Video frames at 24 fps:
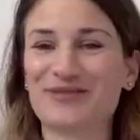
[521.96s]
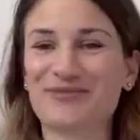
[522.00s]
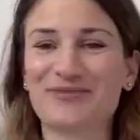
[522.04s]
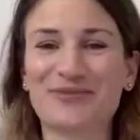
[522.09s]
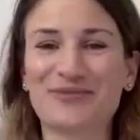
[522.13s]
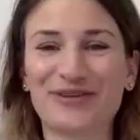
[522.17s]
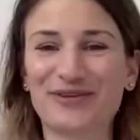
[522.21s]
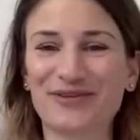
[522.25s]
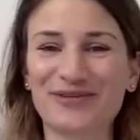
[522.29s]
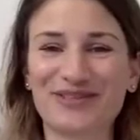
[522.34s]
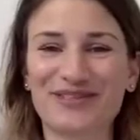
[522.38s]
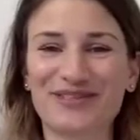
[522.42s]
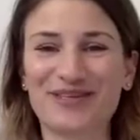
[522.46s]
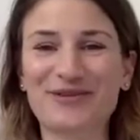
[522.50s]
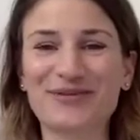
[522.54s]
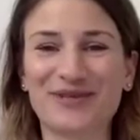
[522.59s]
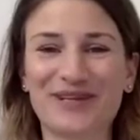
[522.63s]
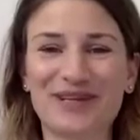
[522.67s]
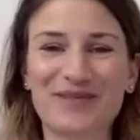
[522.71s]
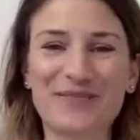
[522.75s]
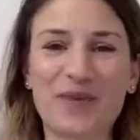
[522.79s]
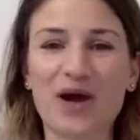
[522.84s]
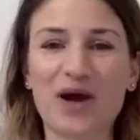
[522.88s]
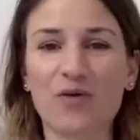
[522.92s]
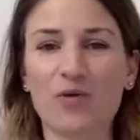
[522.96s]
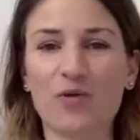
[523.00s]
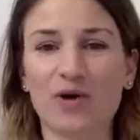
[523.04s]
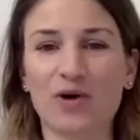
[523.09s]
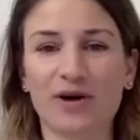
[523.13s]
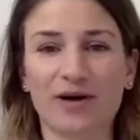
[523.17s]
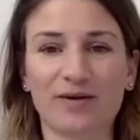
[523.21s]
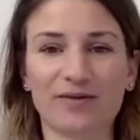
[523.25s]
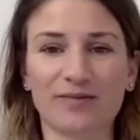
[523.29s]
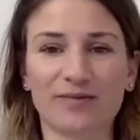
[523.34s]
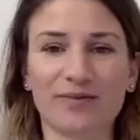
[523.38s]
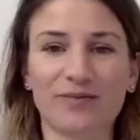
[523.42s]
one or two, and it might
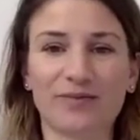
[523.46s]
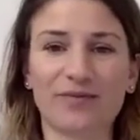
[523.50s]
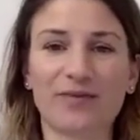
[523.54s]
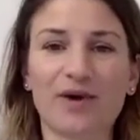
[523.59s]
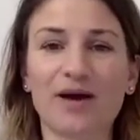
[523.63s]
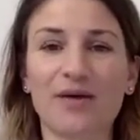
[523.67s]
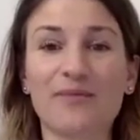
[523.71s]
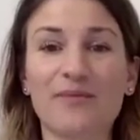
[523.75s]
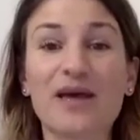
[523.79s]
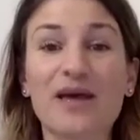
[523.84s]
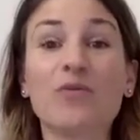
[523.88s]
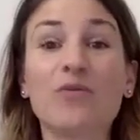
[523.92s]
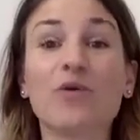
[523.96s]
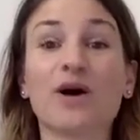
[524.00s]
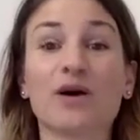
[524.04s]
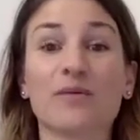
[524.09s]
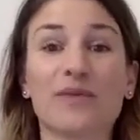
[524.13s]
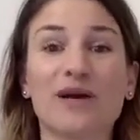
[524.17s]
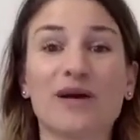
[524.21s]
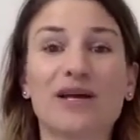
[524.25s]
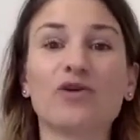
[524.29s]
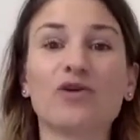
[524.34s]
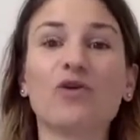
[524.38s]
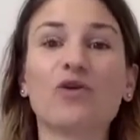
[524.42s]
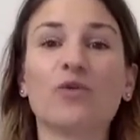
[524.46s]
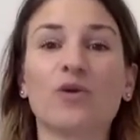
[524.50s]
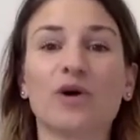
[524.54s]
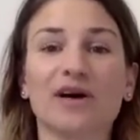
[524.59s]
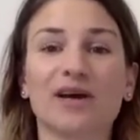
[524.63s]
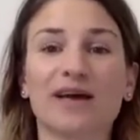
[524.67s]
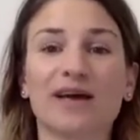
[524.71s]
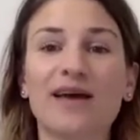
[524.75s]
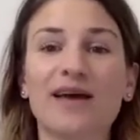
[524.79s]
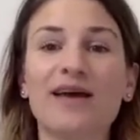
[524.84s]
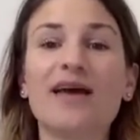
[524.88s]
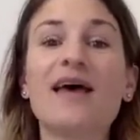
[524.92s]
work, may work, may not
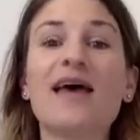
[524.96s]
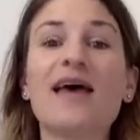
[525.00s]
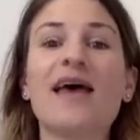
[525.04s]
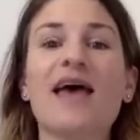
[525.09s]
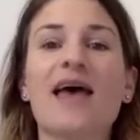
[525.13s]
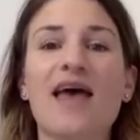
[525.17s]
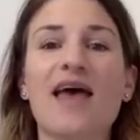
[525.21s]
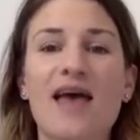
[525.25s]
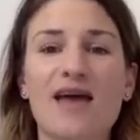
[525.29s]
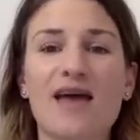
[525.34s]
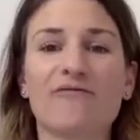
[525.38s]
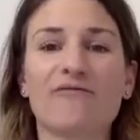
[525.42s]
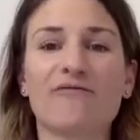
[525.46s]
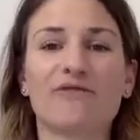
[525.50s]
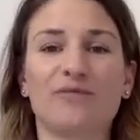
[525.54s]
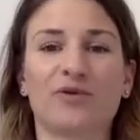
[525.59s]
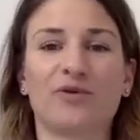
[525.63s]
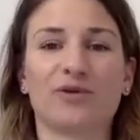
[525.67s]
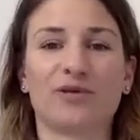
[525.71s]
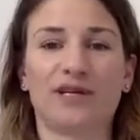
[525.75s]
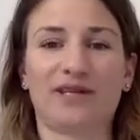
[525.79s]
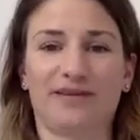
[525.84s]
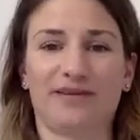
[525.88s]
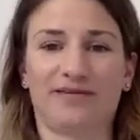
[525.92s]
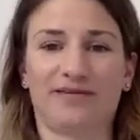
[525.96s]
work. Everybody.